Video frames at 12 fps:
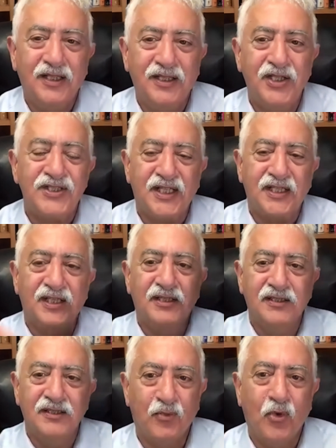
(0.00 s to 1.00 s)
do you see
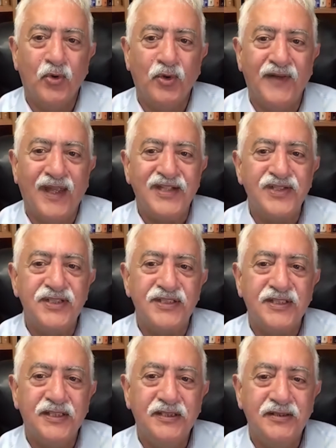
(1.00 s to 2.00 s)
the world of
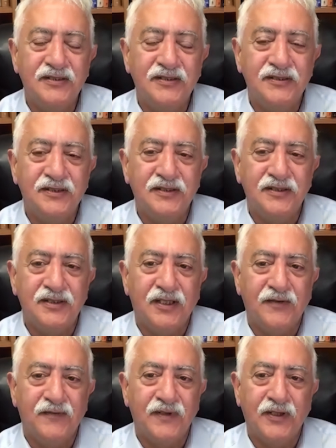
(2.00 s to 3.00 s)
agency,
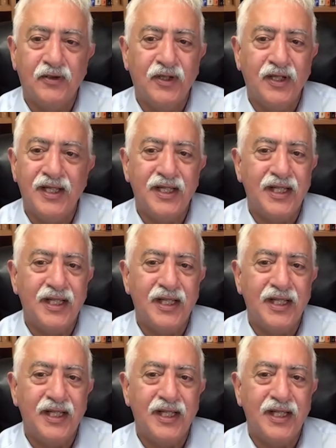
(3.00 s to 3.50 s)
of literary